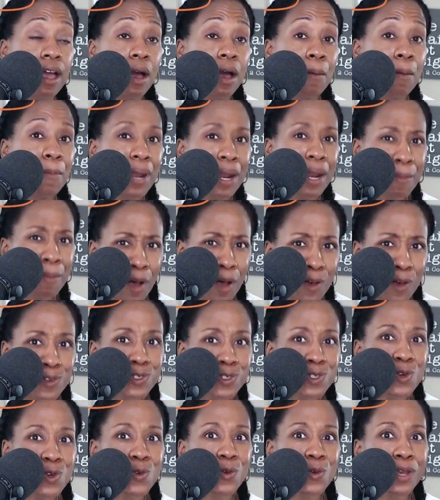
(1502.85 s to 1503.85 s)
but I'm
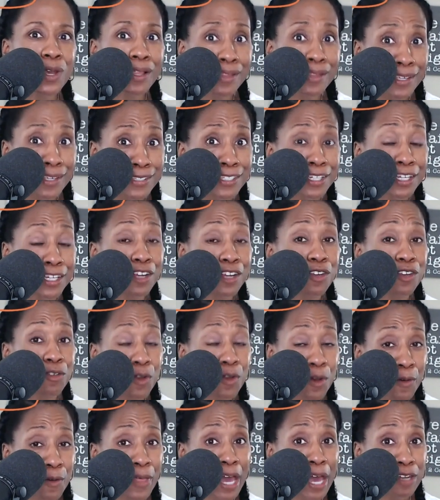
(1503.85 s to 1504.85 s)
also realistic and you
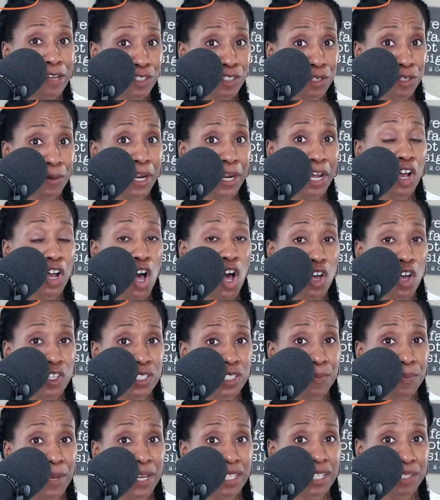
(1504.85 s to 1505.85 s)
know that too and I call a
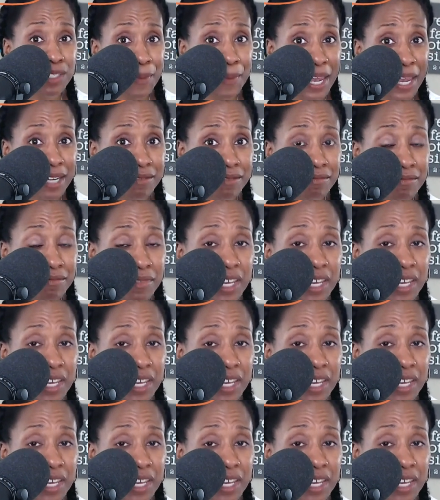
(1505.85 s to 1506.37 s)
spade a spade.